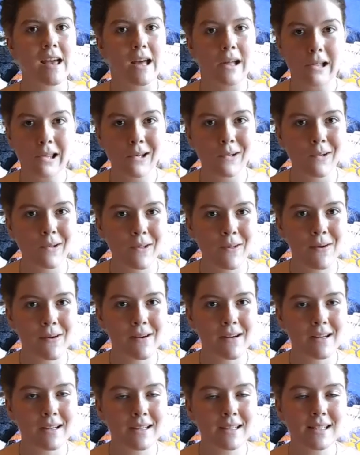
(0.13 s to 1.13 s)
Hello
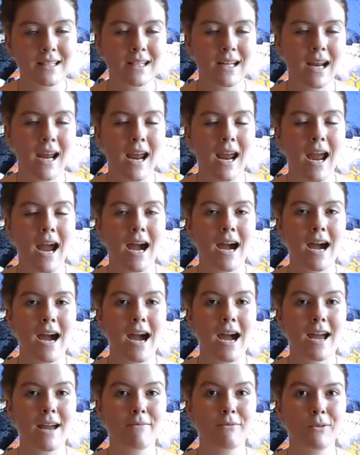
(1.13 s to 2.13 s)
Alora, today
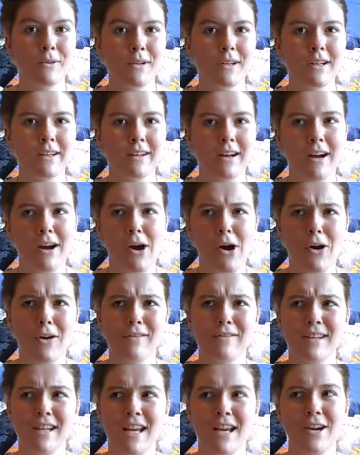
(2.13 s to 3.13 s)
I'm doing a haul
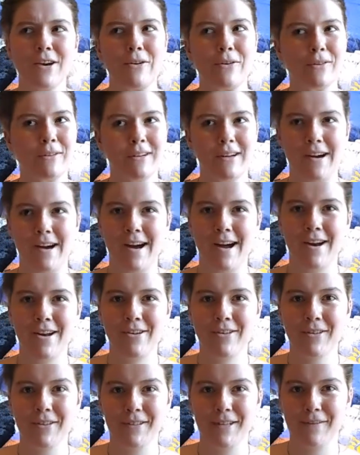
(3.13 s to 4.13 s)
video on
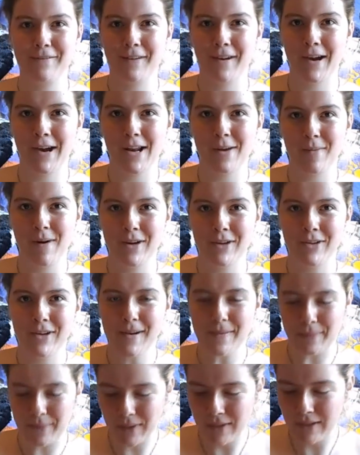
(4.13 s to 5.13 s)
all the stuff I got on my trip.